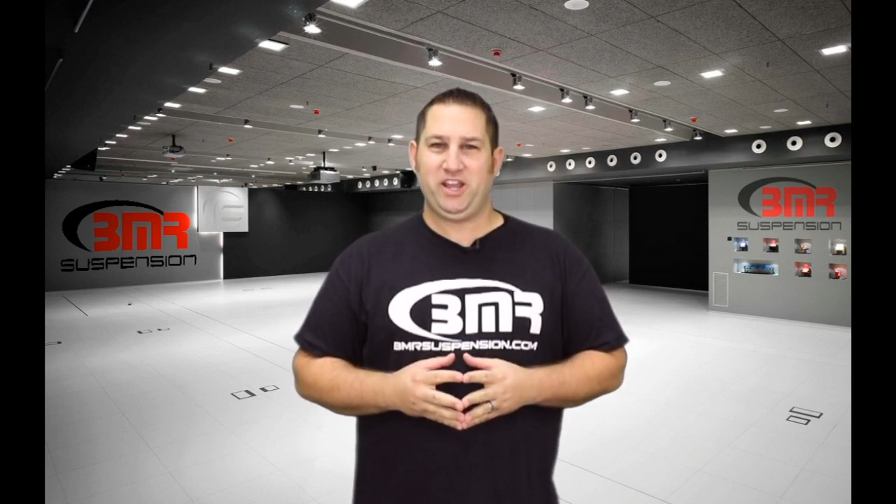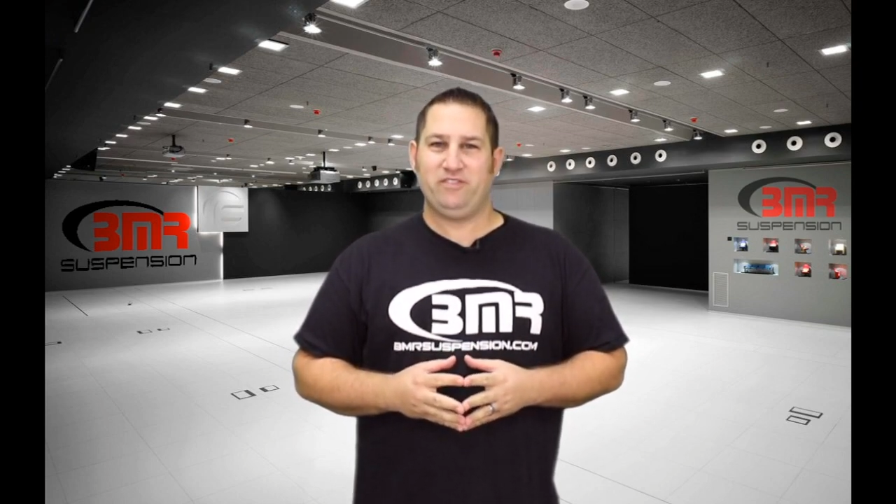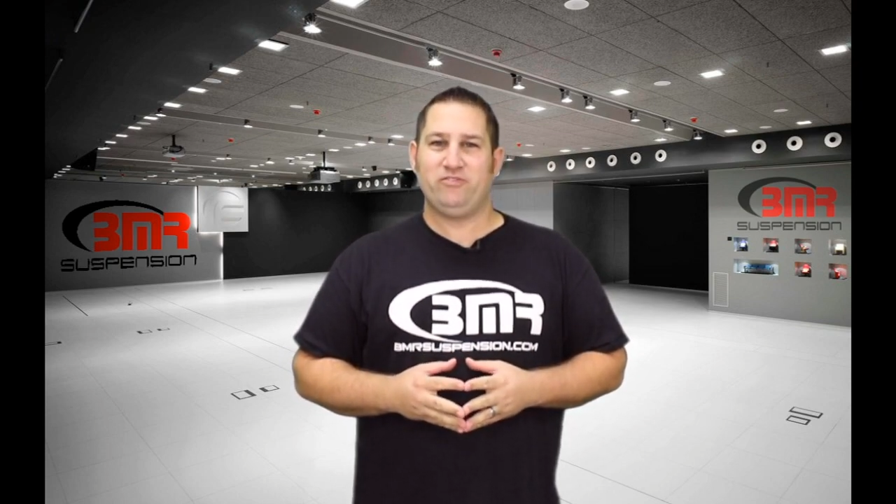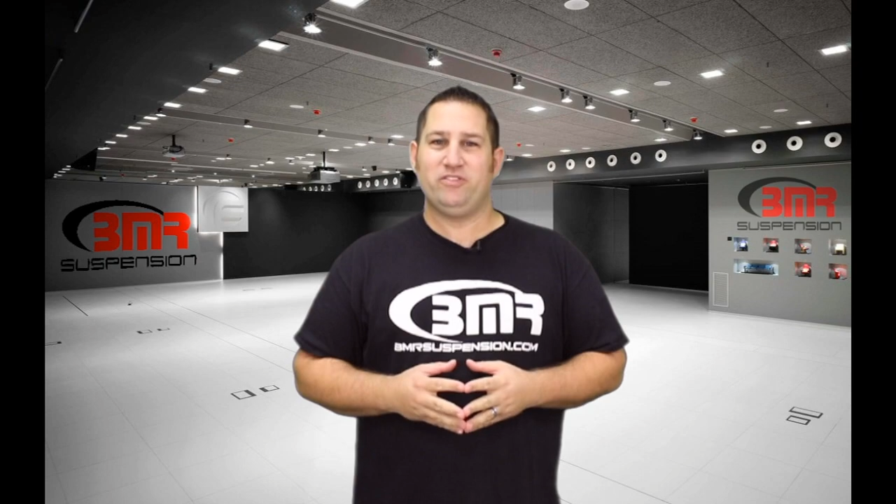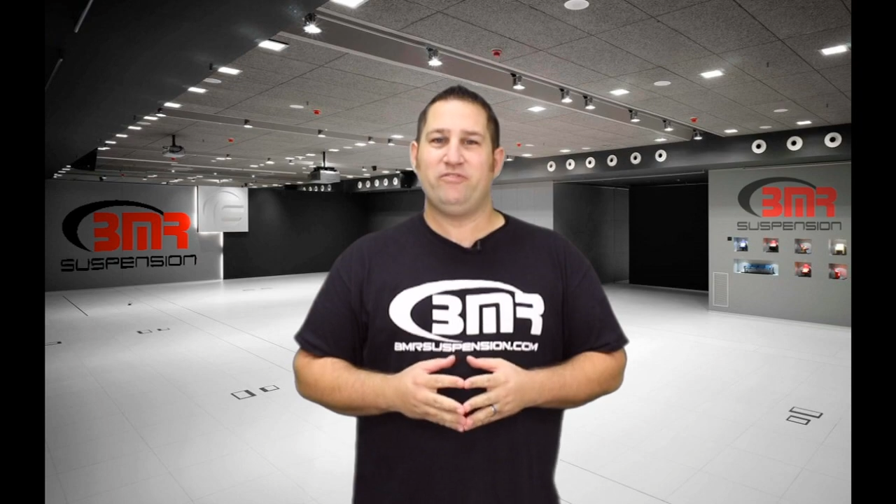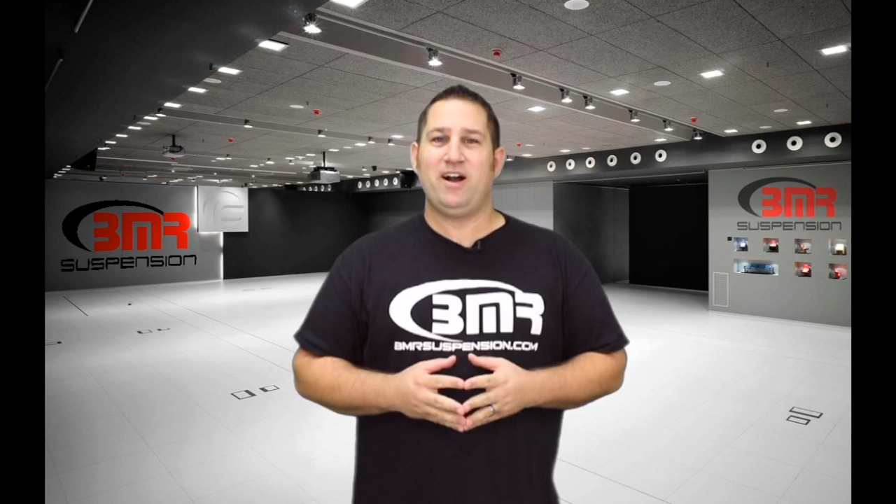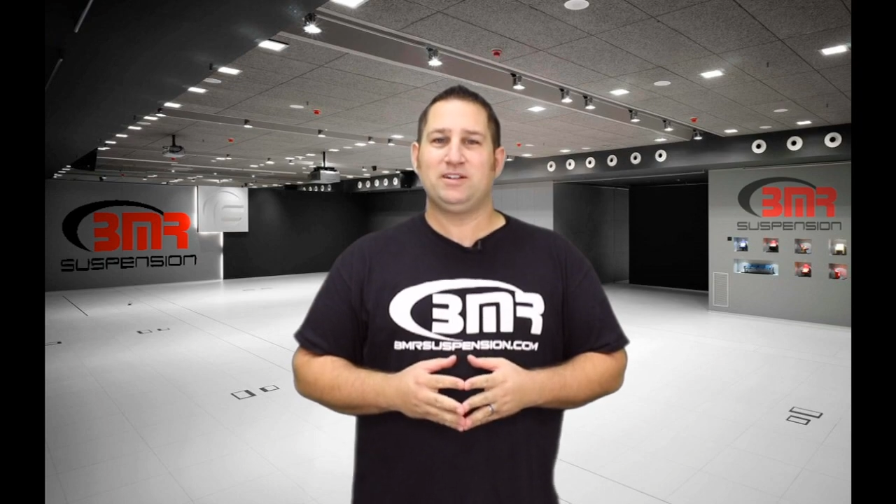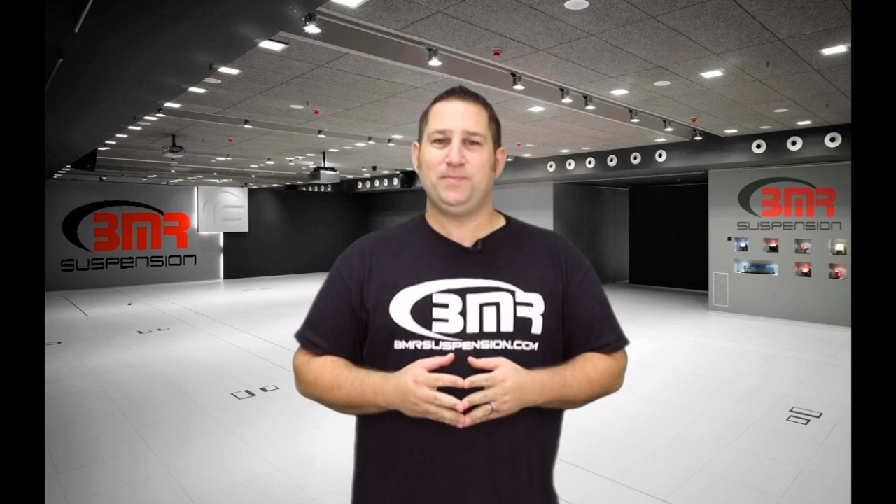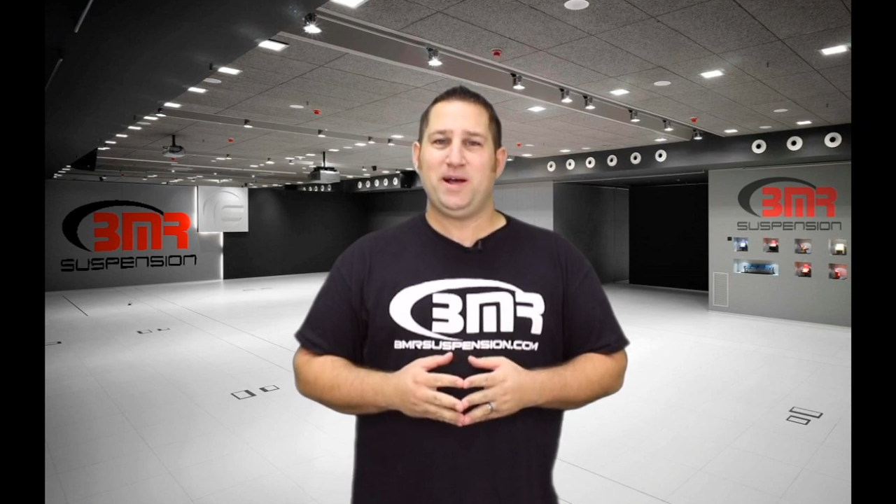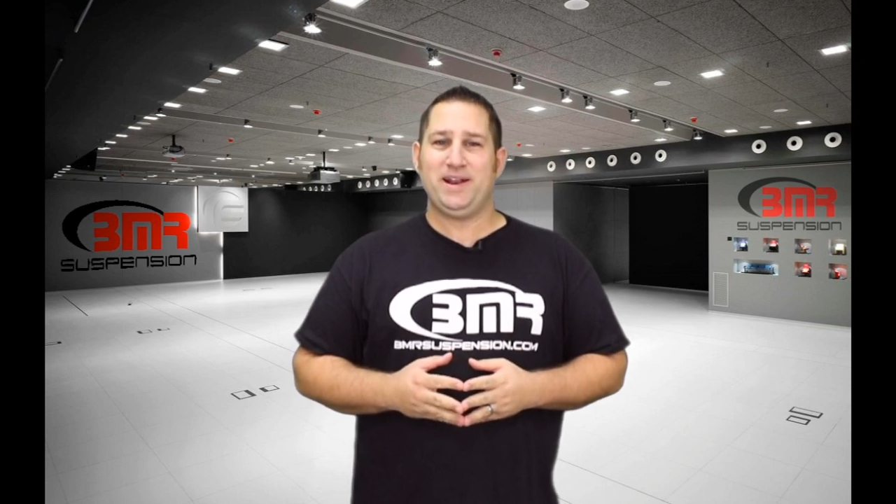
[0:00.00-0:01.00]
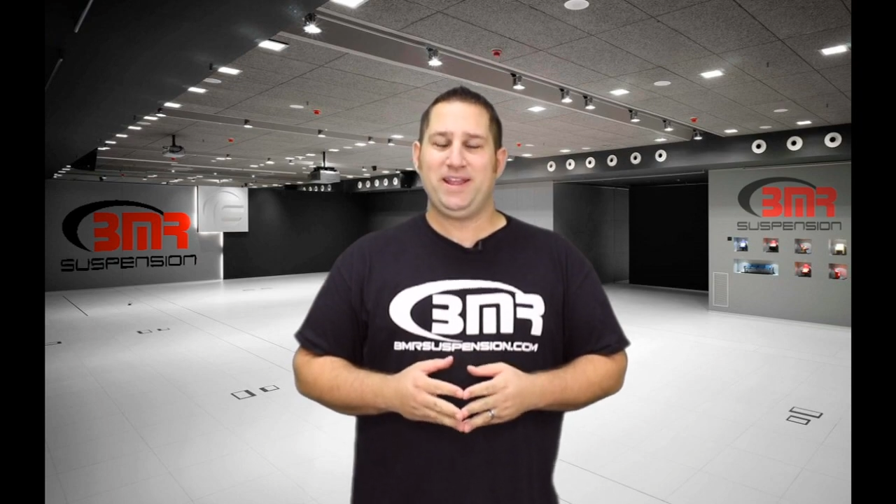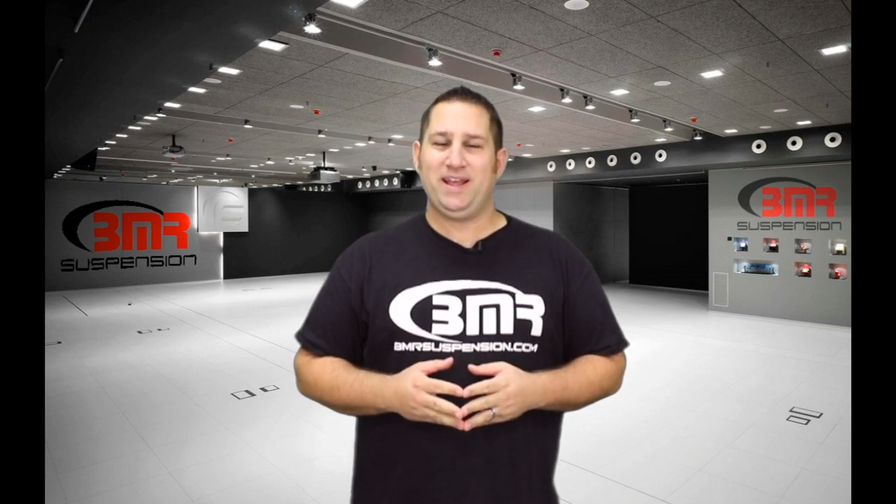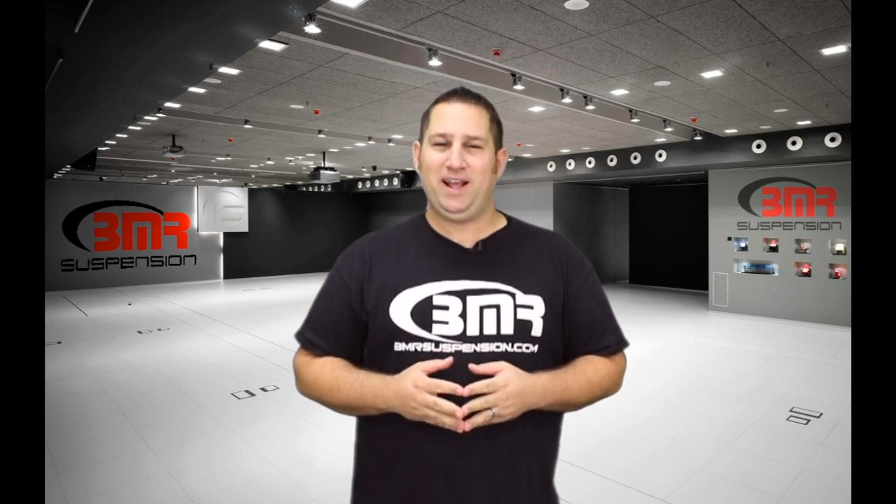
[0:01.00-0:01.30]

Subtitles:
Kit for the Fox Body,